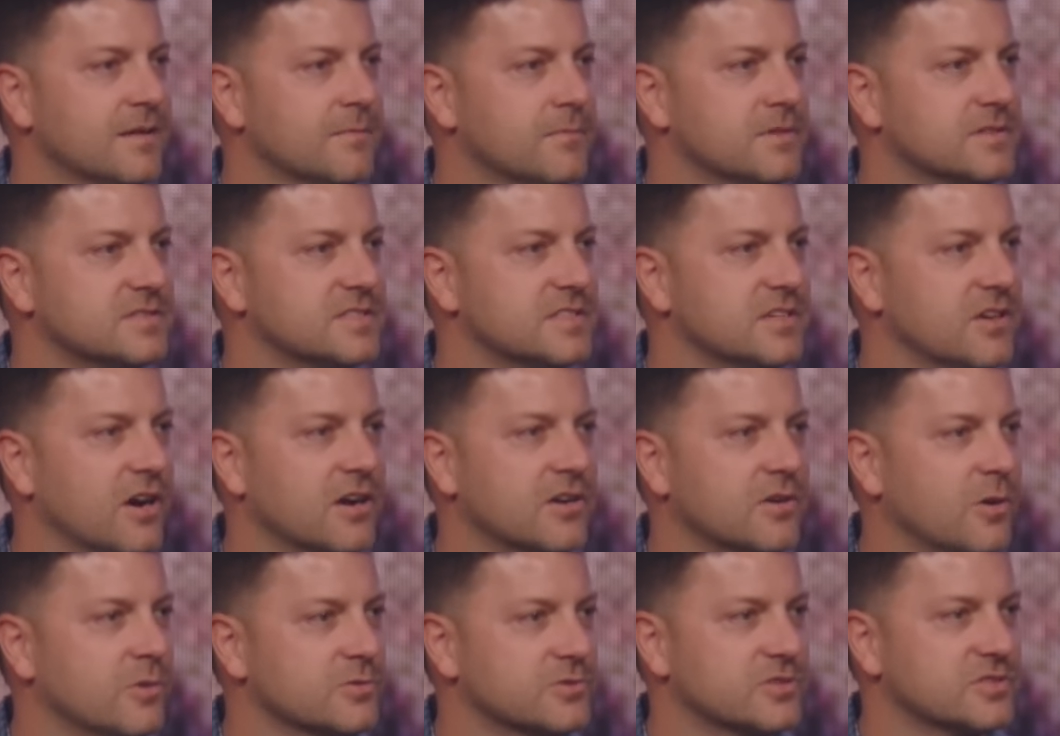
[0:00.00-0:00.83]
But see, our
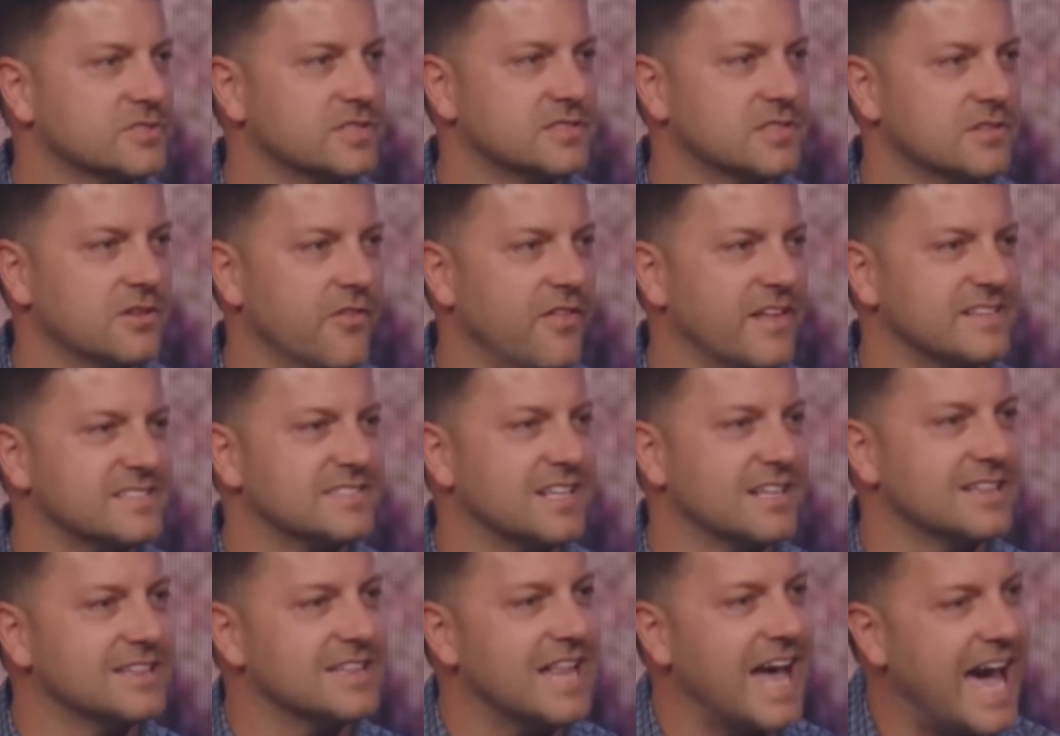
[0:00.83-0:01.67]
culture says, no, that's
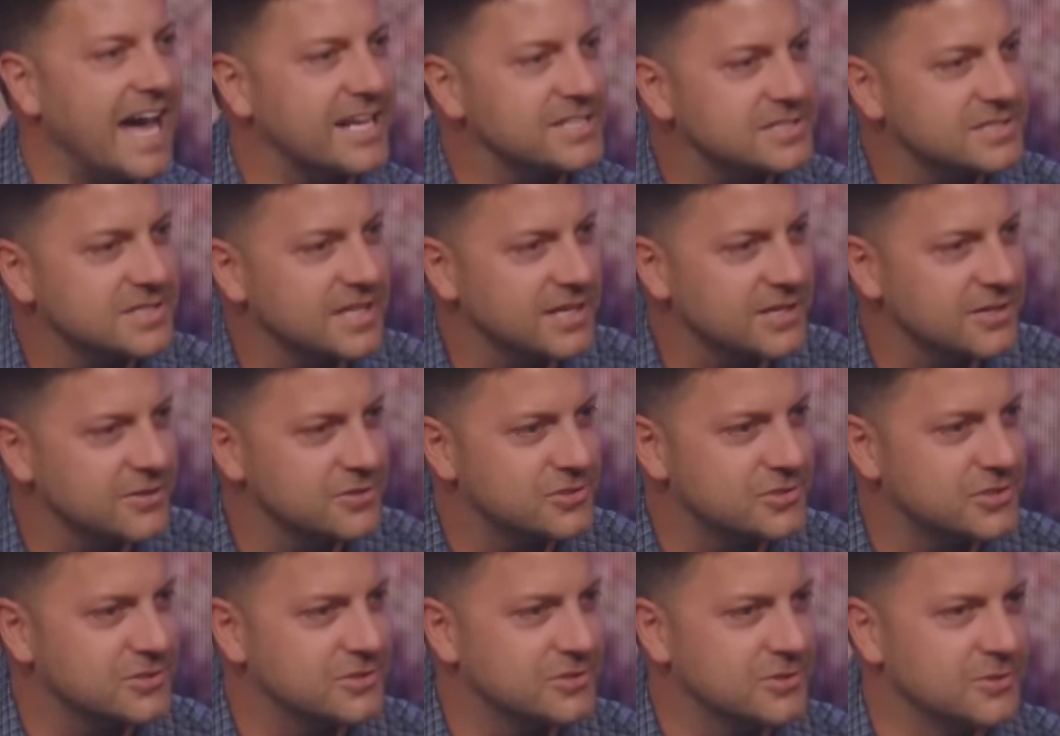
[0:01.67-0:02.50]
the last thing you
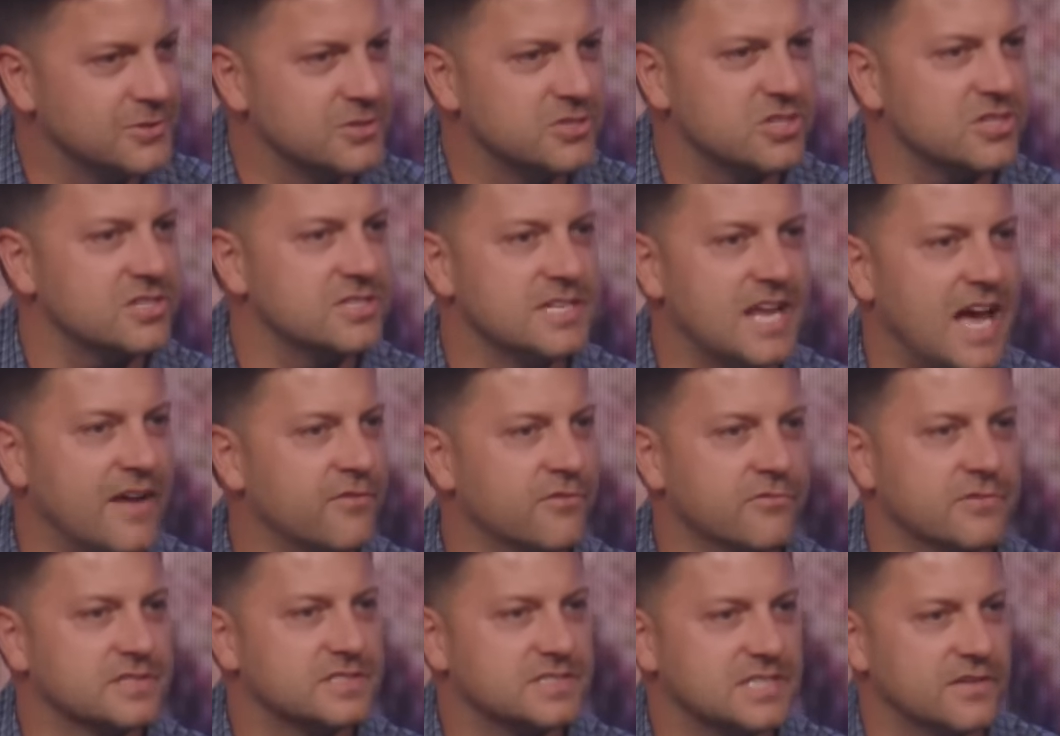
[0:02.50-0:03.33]
should do. You should never
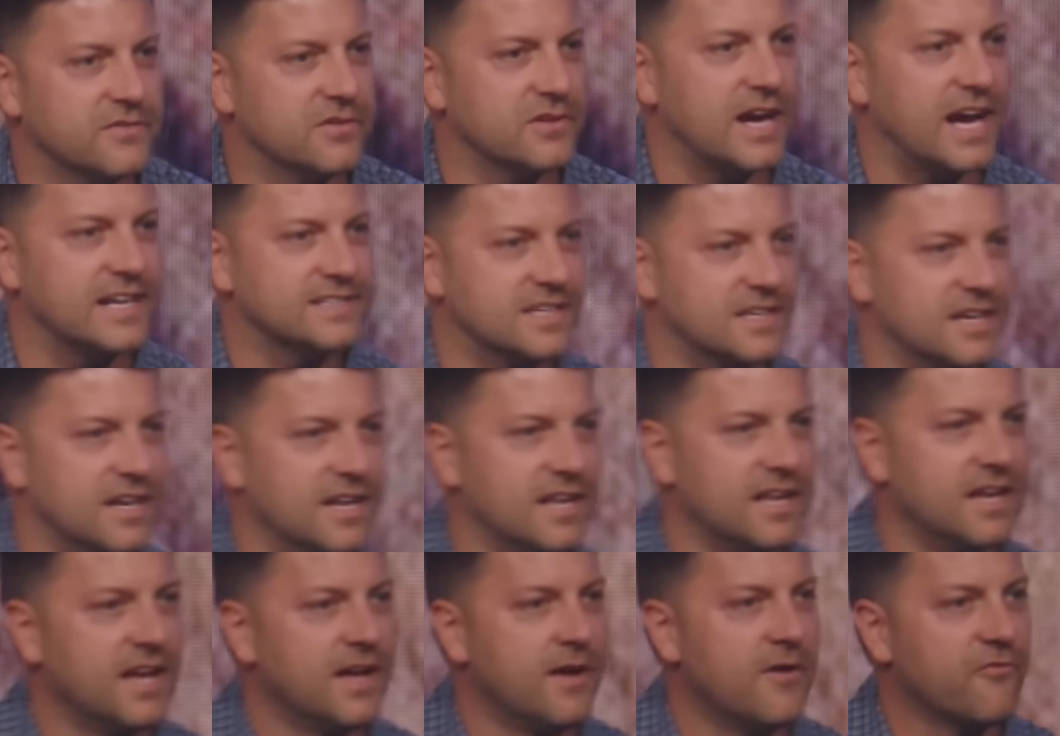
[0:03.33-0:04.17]
receive your
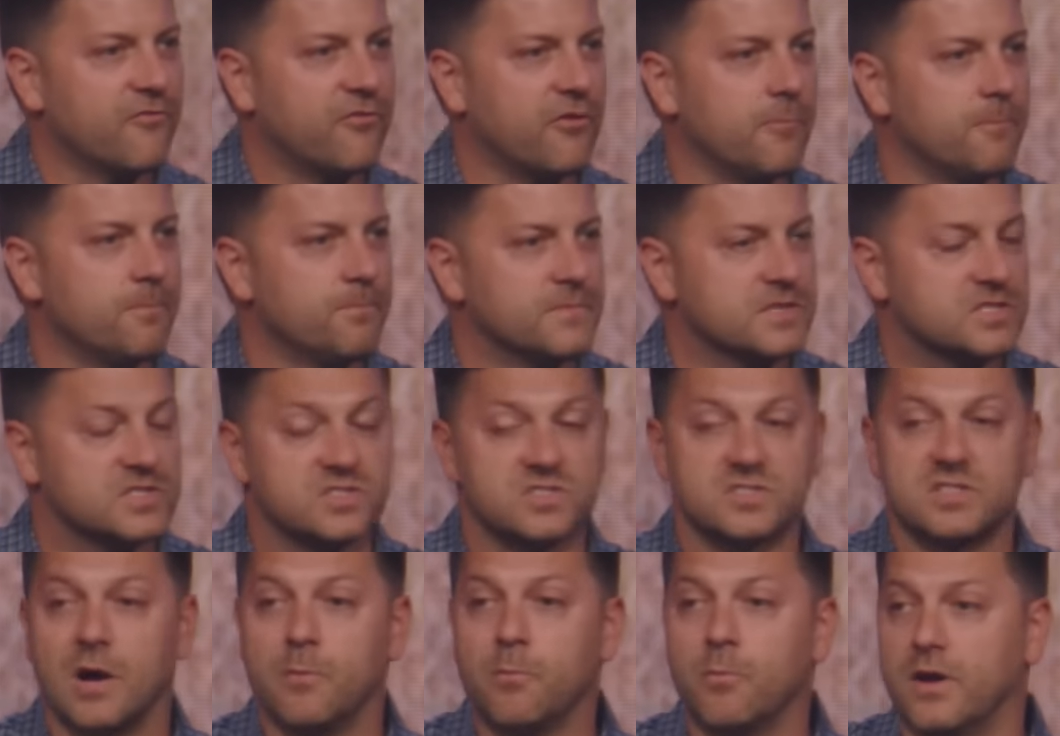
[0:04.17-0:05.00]
identity from
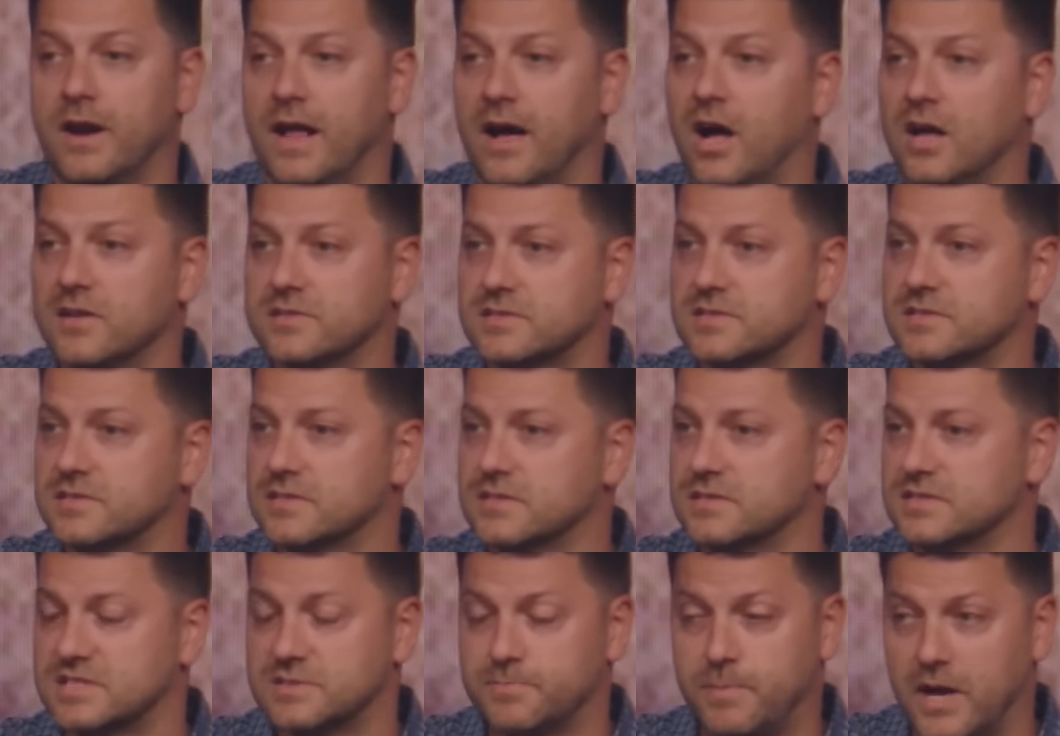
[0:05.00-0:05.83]
someone else,
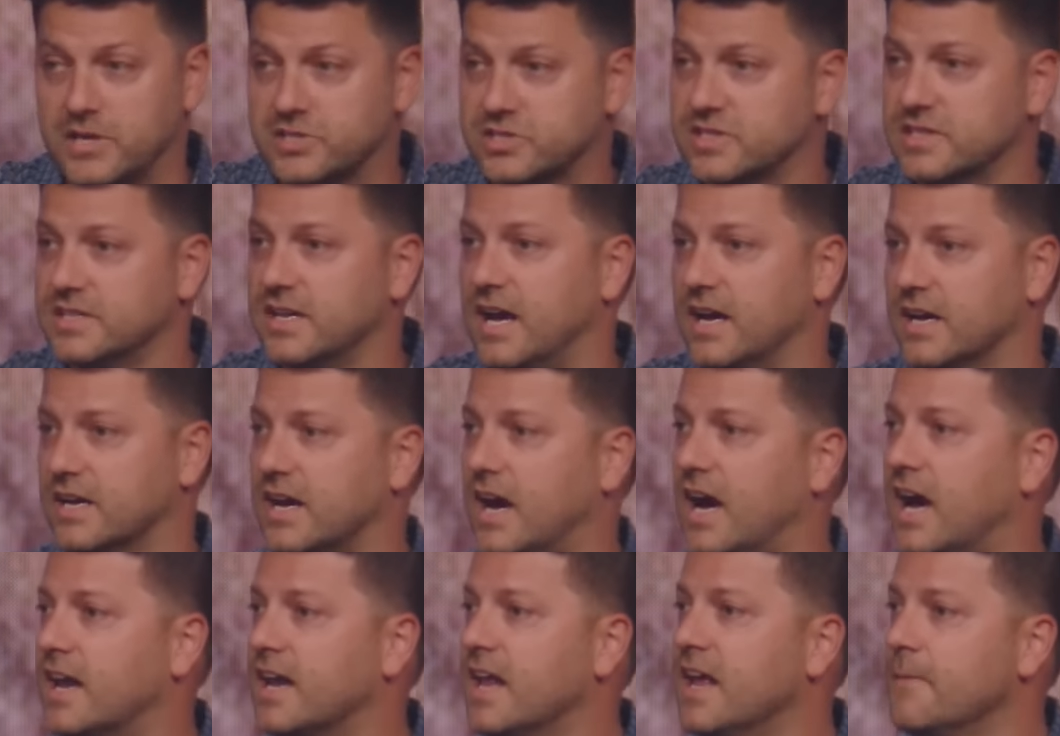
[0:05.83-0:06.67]
especially not
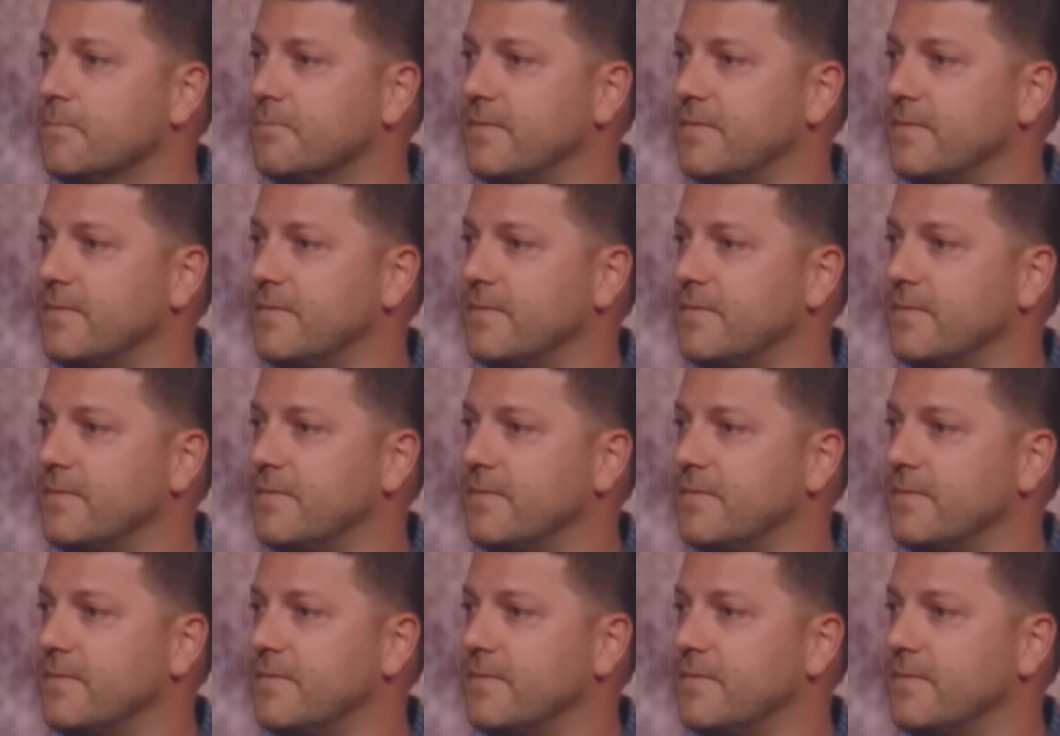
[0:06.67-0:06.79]
God.